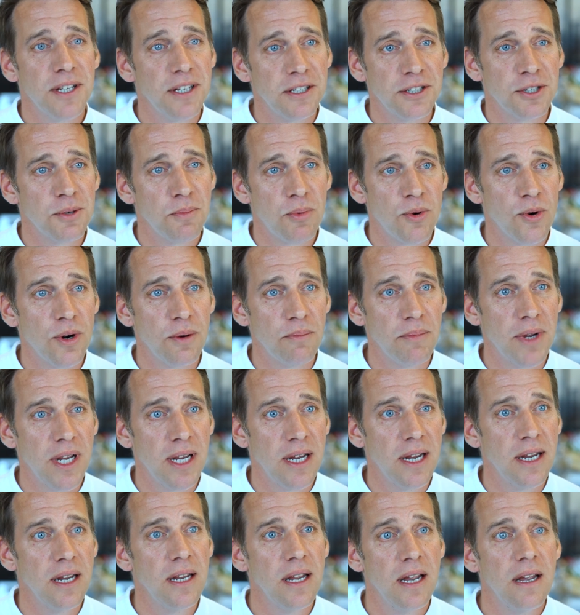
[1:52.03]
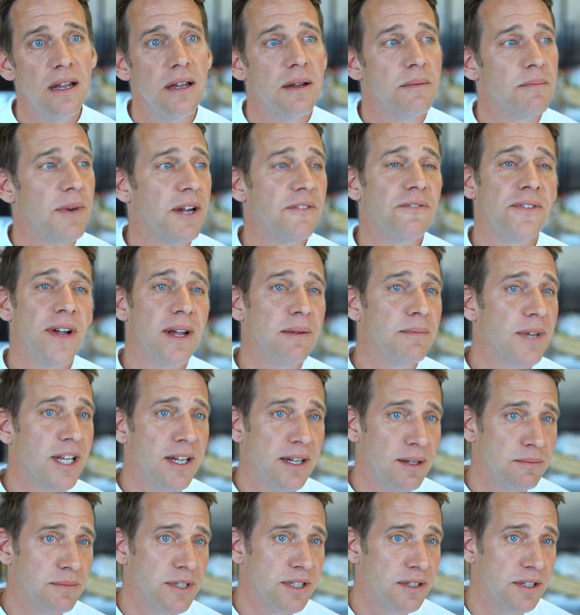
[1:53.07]
to support me, my family
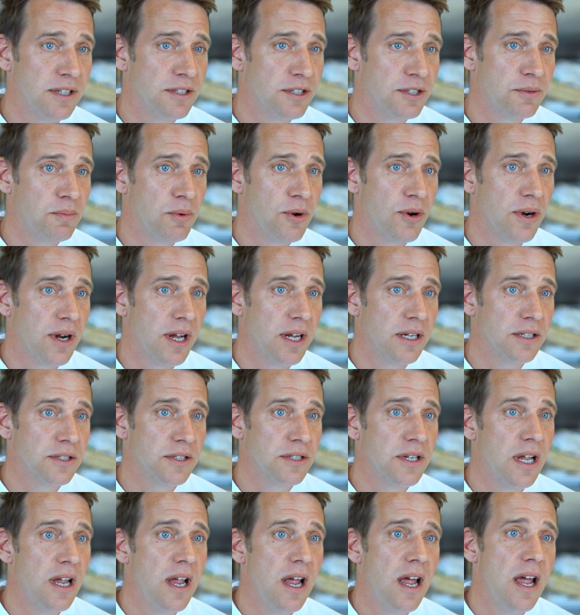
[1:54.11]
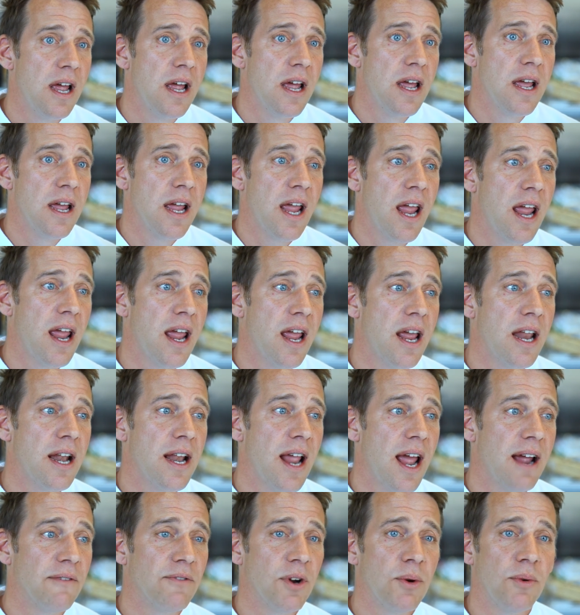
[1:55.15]
comes in to support us.
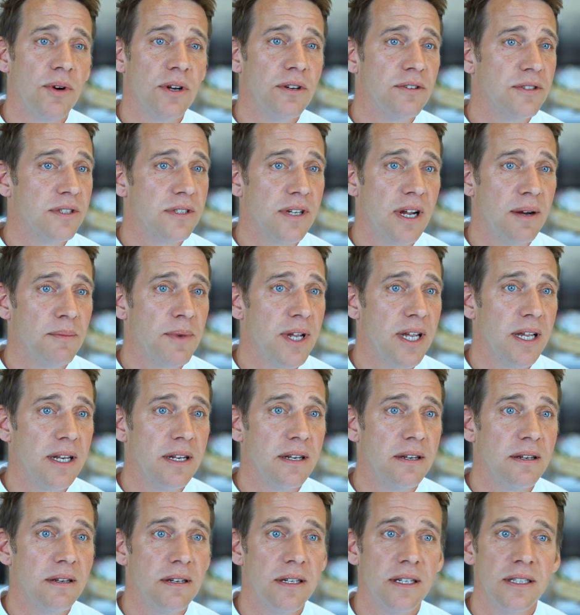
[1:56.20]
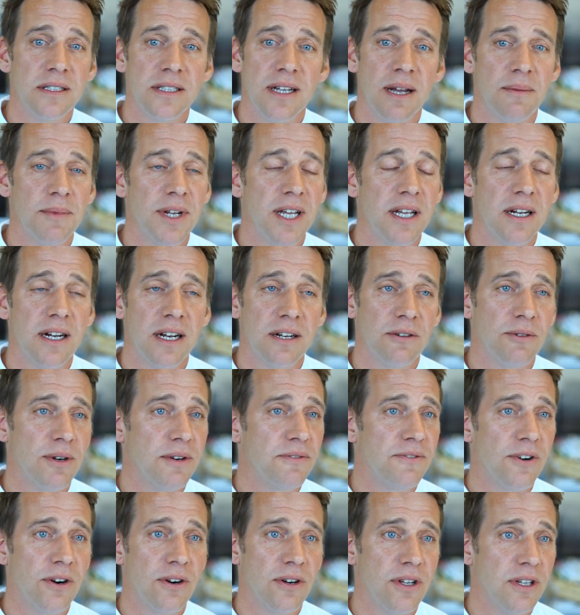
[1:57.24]
And everyone who's come in is coming in on a
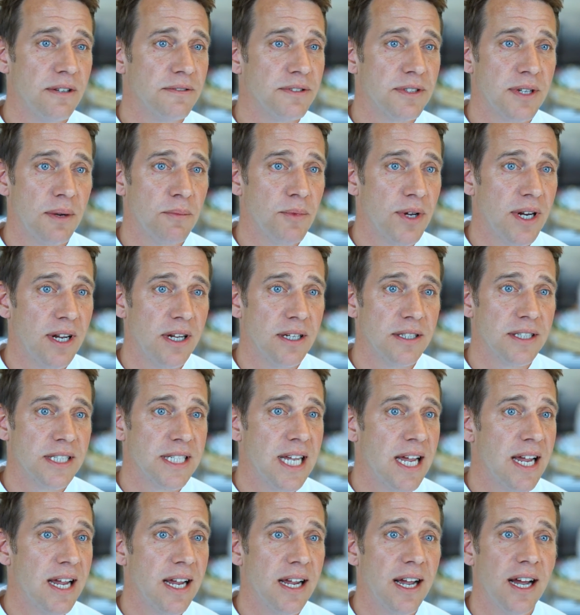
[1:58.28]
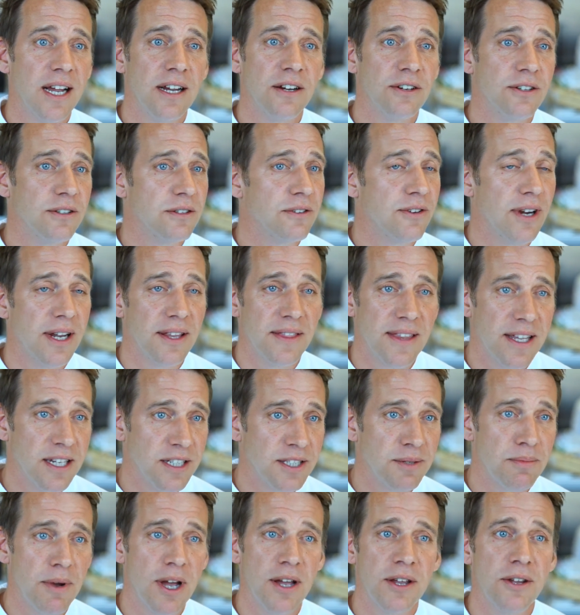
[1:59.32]
referral of someone else saying, I heard great
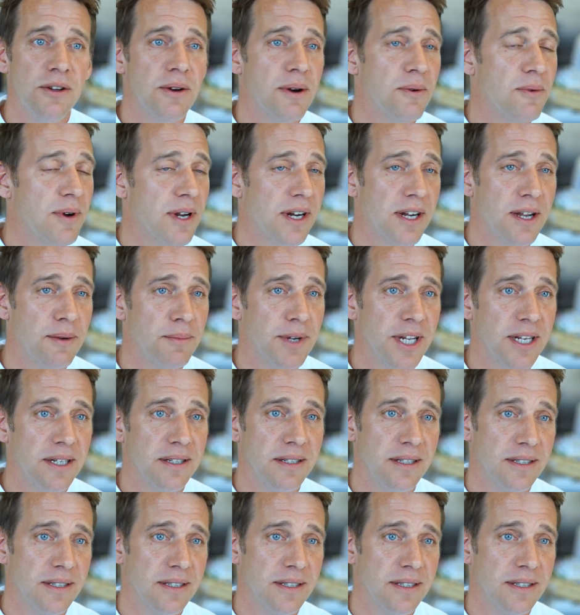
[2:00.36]
things about you, I want to come in.